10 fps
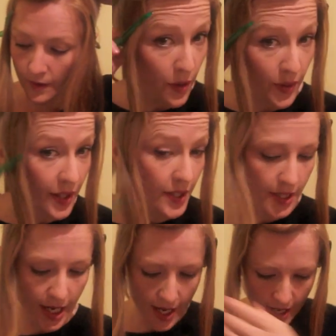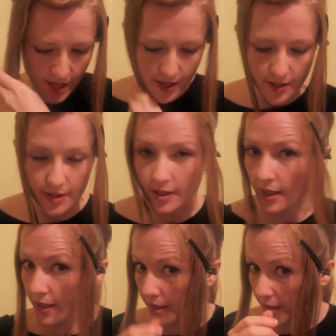Now we're going to take out our
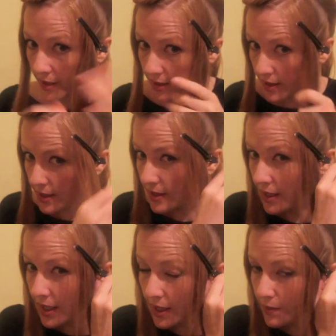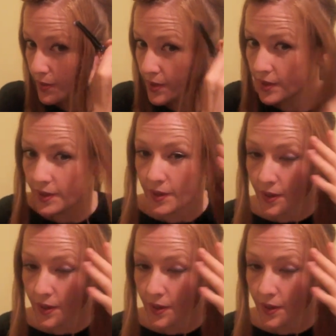side clips.